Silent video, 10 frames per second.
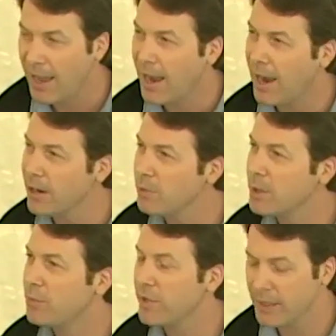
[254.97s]
how do
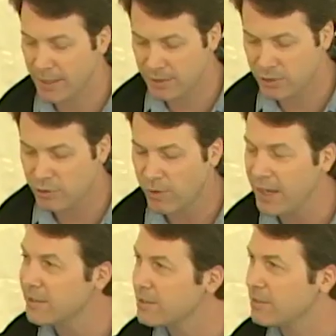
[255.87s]
we bring these
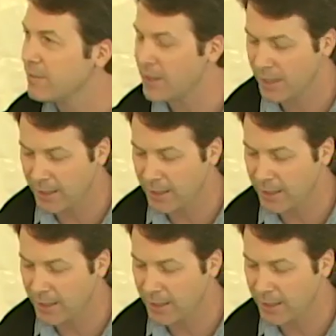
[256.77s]
traces of the